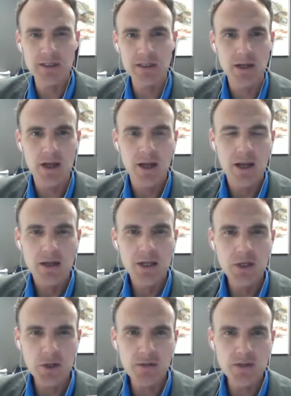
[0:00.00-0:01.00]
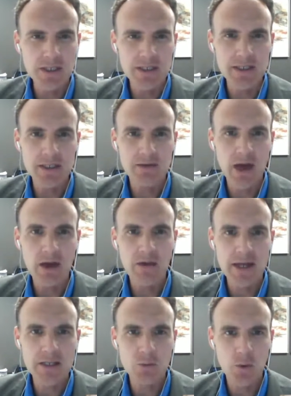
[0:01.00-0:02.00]
And can you give us a sense of how
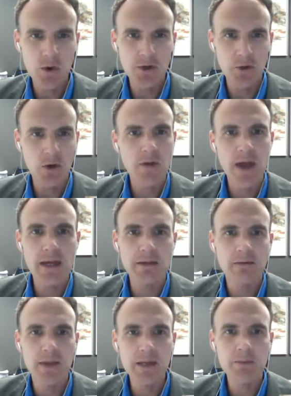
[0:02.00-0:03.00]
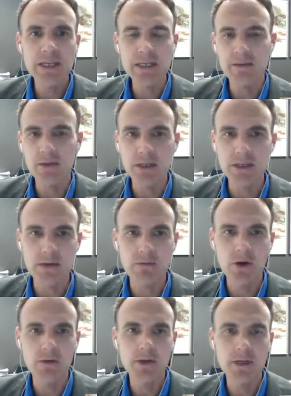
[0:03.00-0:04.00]
that's worked or how that, that piece of it is
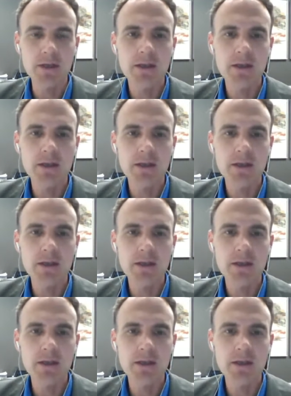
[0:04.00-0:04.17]
evolving?